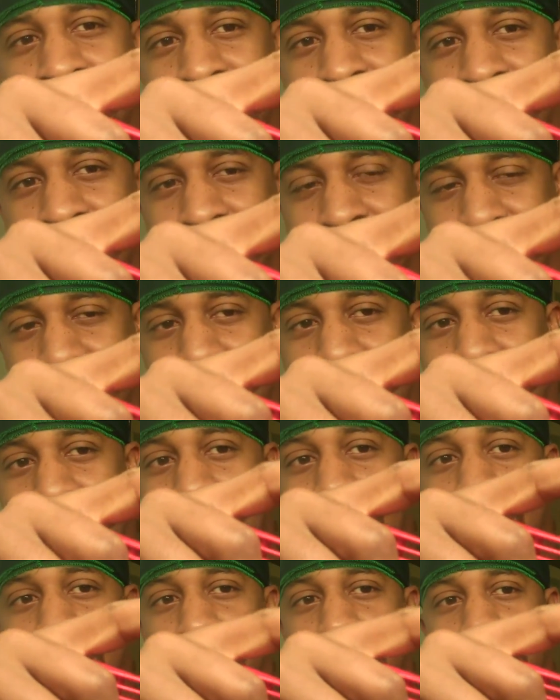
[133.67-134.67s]
acts as a
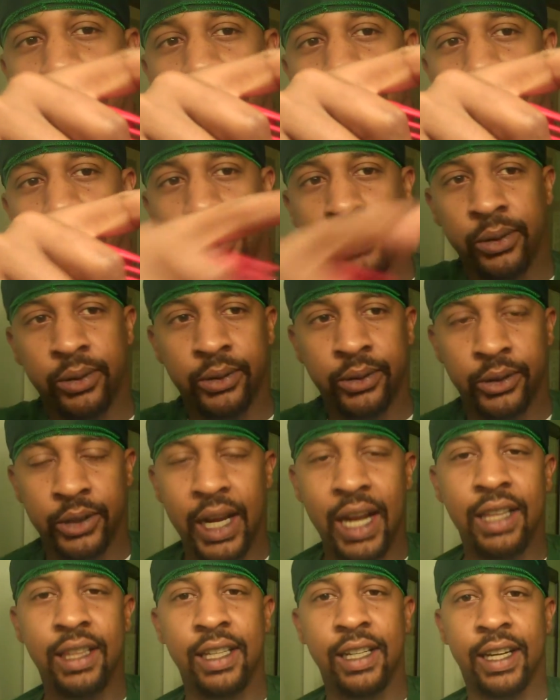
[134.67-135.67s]
guide too.
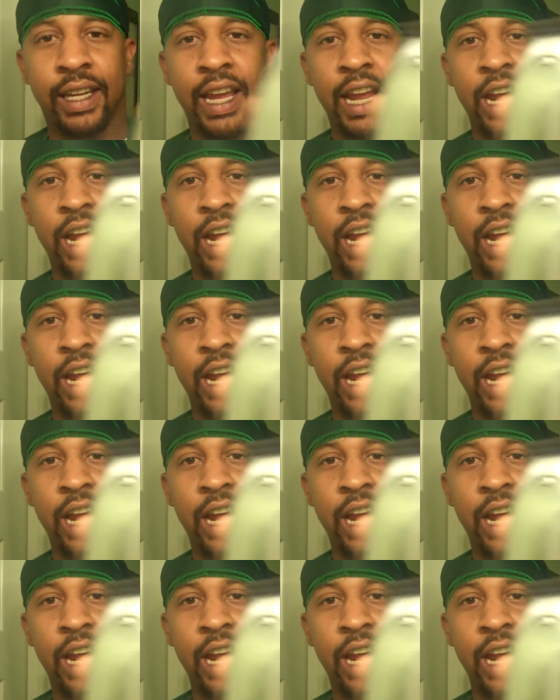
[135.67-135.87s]
You have to